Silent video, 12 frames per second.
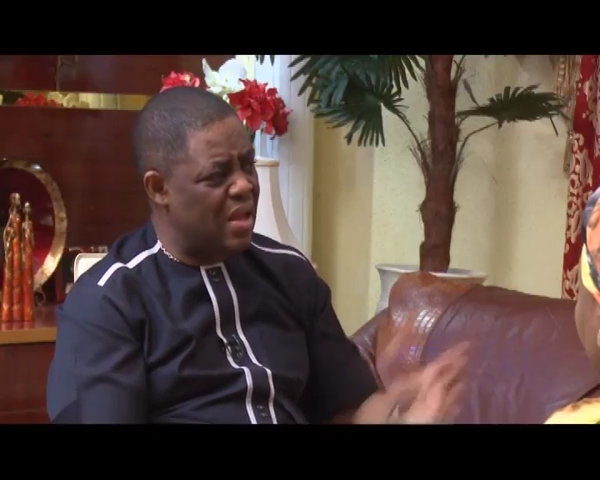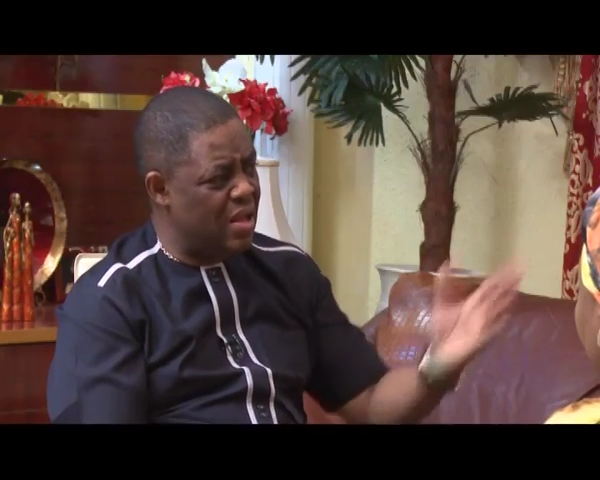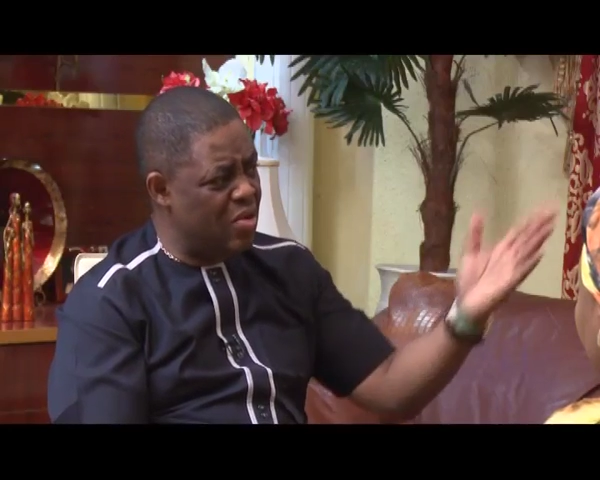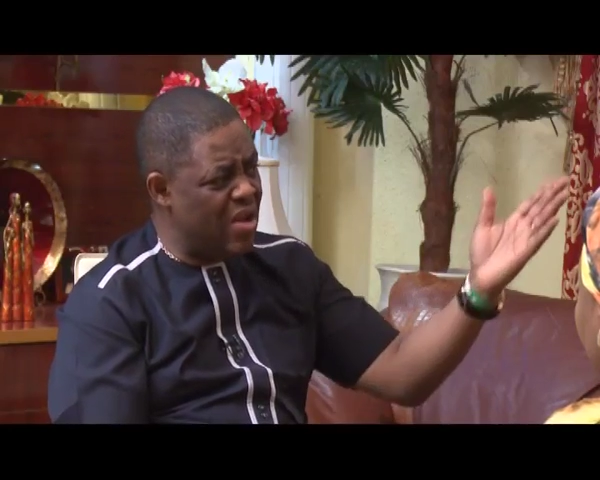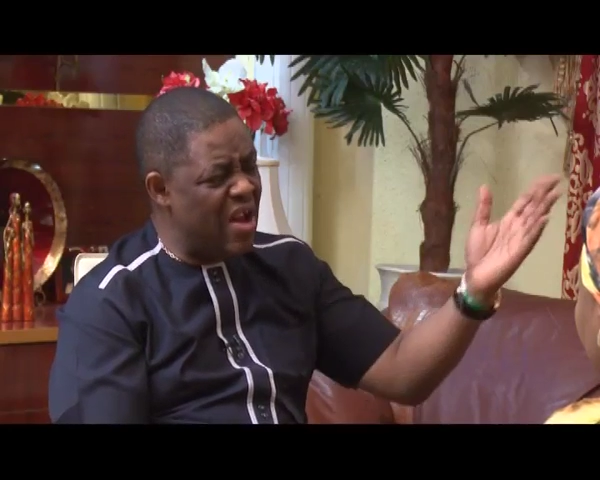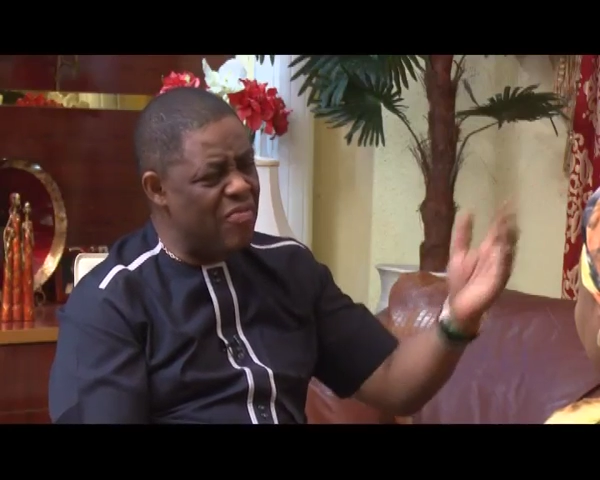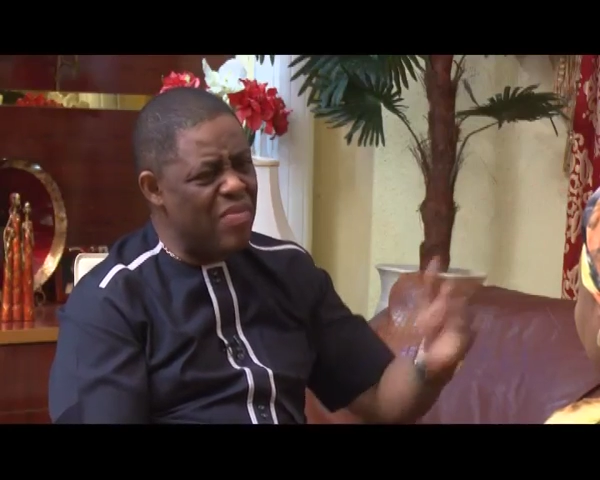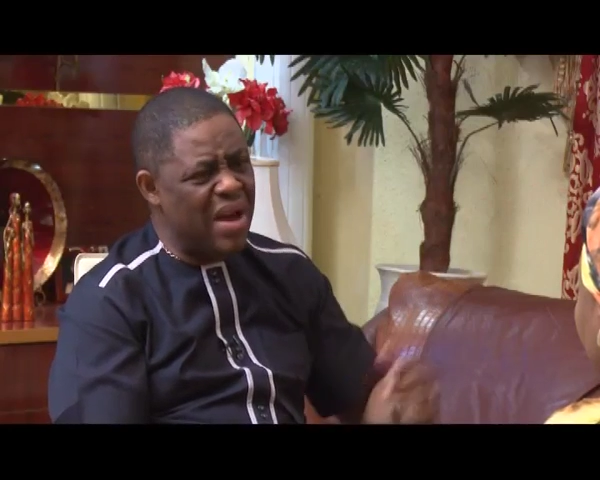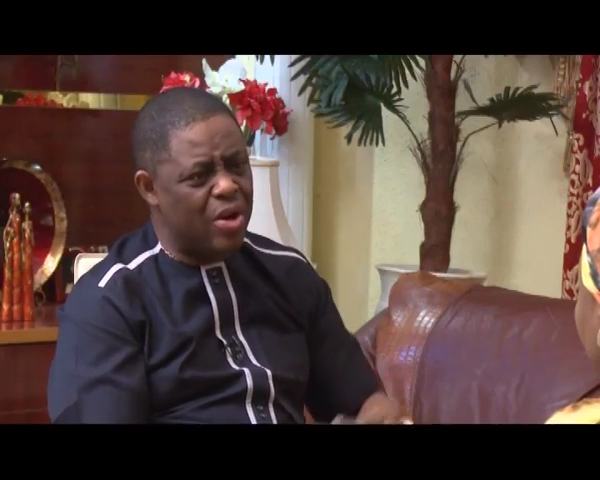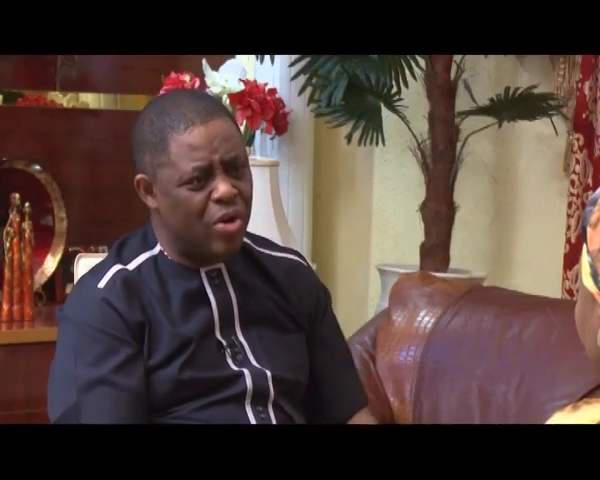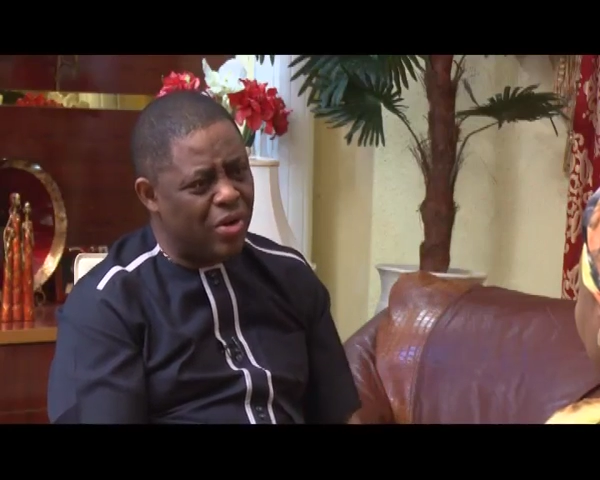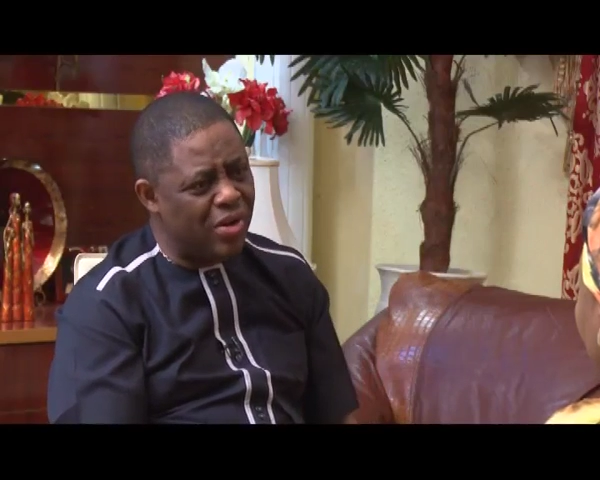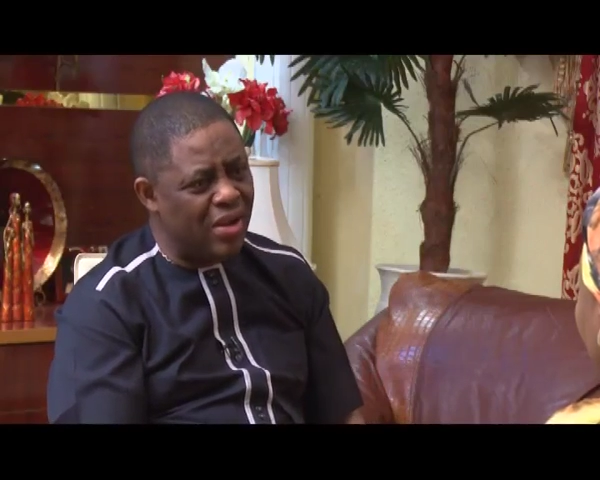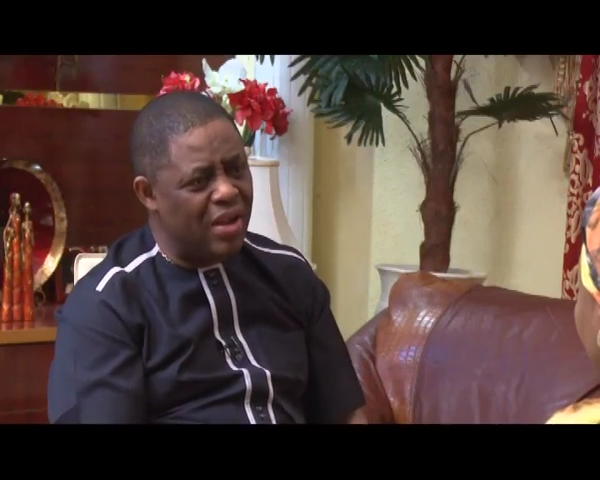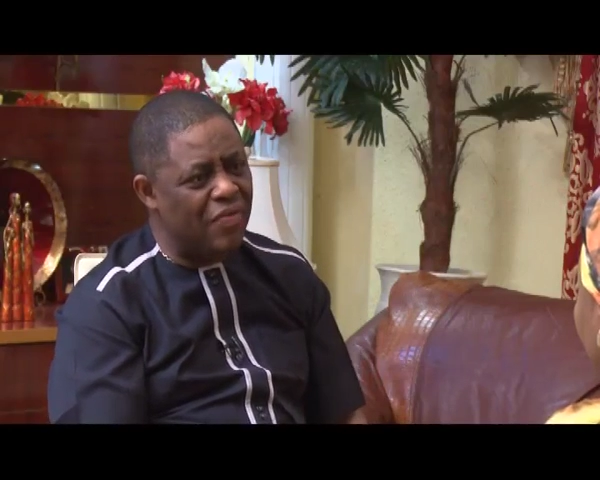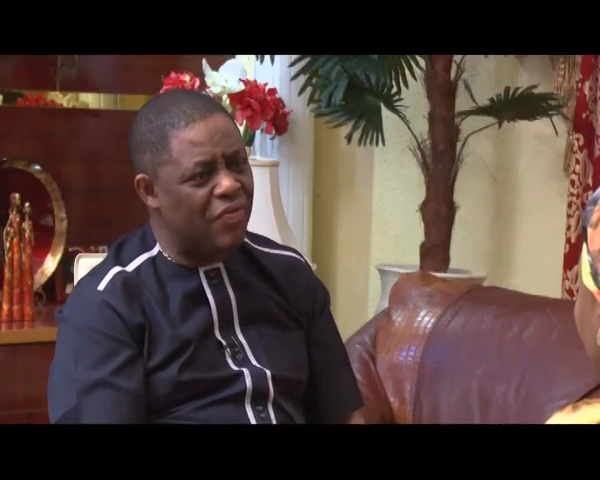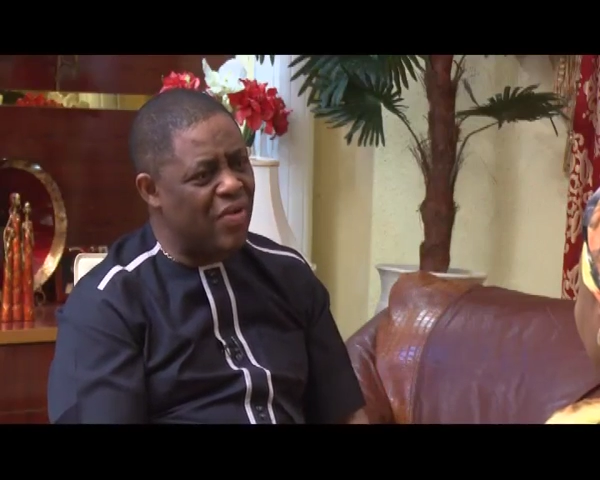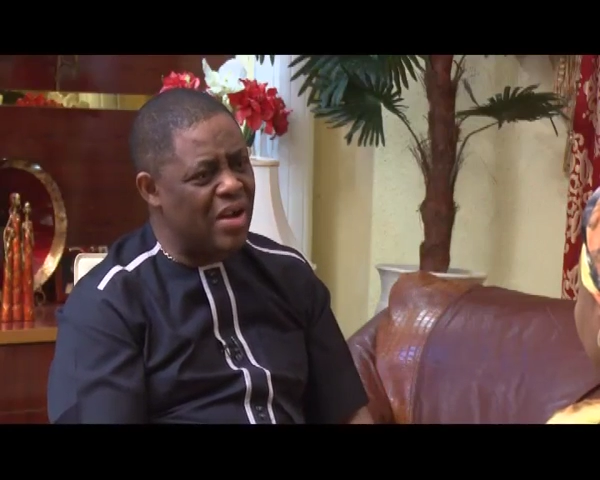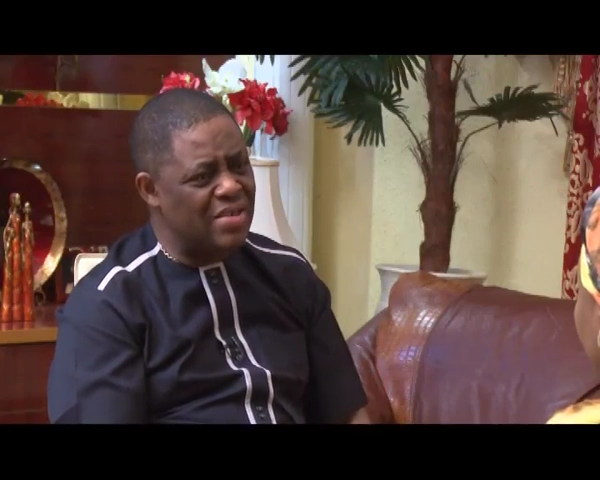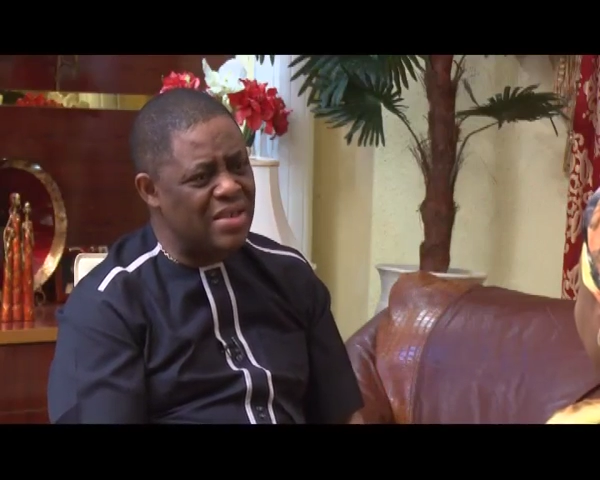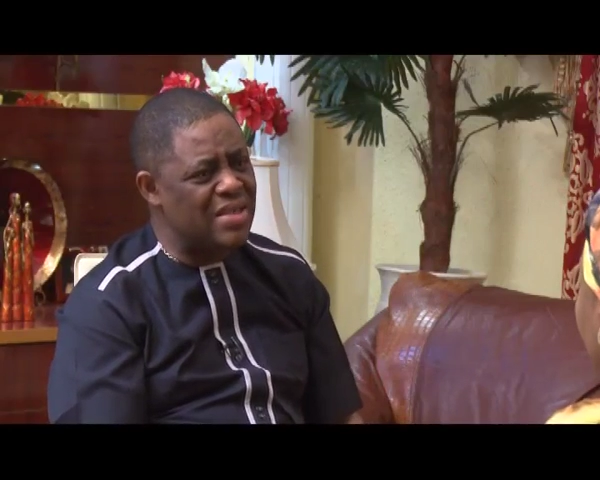You have Macron in France.